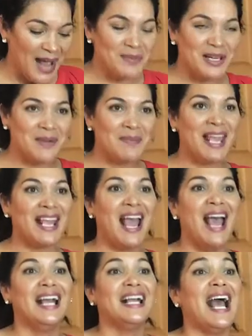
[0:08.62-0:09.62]
I'm gonna make
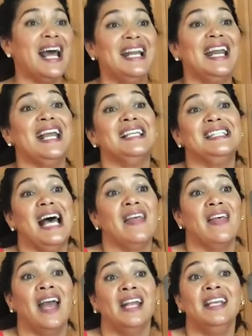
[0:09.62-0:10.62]
carne
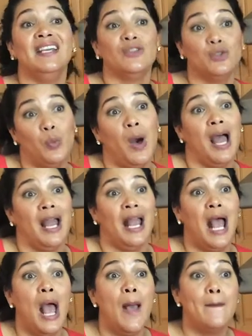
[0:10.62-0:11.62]
asada, and here's why.
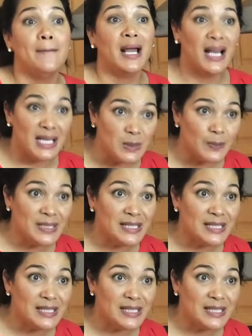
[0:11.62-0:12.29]
My husband